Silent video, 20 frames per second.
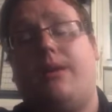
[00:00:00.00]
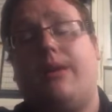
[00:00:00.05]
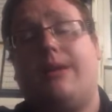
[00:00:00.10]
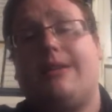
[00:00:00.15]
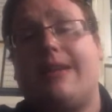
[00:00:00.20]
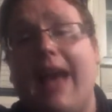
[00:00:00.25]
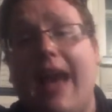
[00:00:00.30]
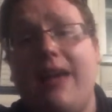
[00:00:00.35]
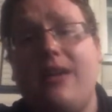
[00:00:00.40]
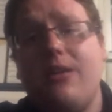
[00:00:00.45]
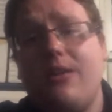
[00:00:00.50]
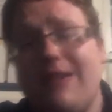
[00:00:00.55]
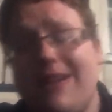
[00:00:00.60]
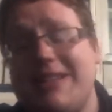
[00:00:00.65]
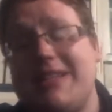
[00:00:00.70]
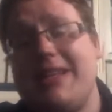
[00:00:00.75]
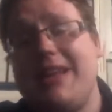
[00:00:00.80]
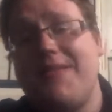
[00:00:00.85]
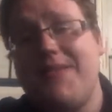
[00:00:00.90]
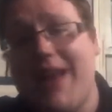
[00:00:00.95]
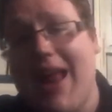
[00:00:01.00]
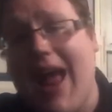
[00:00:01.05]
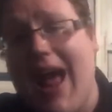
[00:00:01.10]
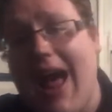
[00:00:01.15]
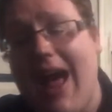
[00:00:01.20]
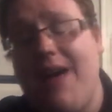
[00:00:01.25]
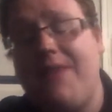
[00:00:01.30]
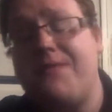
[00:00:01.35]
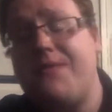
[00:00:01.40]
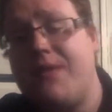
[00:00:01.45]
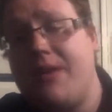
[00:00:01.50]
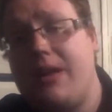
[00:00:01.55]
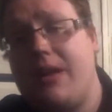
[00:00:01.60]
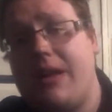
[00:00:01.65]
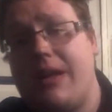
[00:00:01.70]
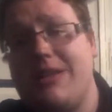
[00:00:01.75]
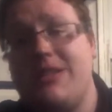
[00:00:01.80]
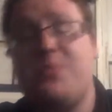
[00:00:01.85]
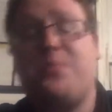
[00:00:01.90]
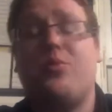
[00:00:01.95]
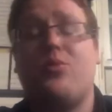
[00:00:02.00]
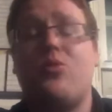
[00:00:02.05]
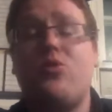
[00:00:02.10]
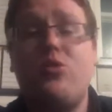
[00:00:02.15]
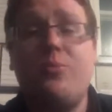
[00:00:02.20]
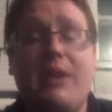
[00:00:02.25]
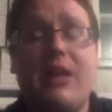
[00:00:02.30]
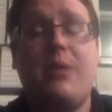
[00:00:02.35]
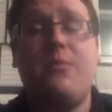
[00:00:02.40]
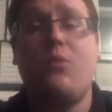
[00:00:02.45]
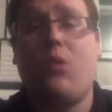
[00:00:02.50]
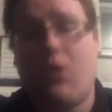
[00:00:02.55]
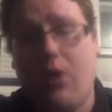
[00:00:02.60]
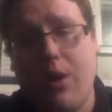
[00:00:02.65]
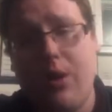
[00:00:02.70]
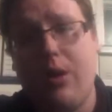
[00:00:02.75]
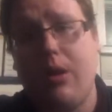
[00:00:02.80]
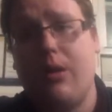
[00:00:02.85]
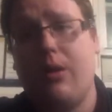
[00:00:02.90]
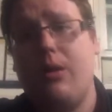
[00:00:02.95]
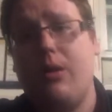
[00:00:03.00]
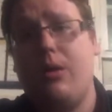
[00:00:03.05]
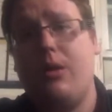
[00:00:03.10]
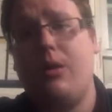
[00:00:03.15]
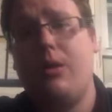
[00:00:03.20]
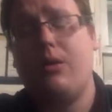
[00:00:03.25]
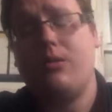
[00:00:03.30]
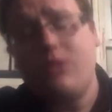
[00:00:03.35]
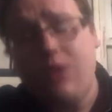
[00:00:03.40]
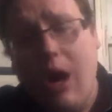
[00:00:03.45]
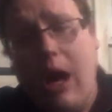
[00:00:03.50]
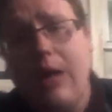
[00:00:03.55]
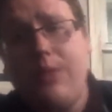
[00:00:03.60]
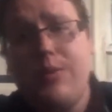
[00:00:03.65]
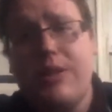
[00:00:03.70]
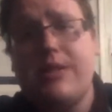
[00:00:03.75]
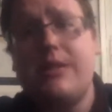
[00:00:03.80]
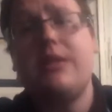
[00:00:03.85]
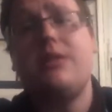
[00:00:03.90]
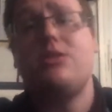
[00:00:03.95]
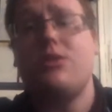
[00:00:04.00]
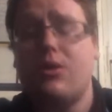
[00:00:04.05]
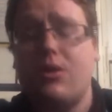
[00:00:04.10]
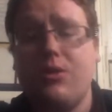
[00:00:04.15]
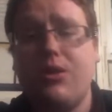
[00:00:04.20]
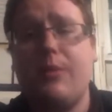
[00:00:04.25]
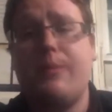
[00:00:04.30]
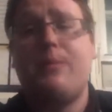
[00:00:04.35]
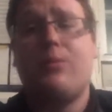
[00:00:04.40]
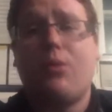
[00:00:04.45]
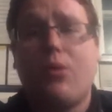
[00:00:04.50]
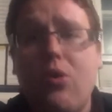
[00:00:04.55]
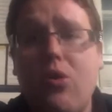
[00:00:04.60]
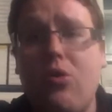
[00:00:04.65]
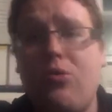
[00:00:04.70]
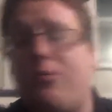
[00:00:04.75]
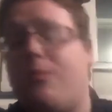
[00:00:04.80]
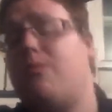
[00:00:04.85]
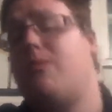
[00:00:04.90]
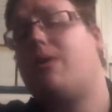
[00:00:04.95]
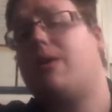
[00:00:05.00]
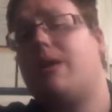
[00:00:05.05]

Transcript: Gator doesn't even have his broom anymore. Godwinson took the broom.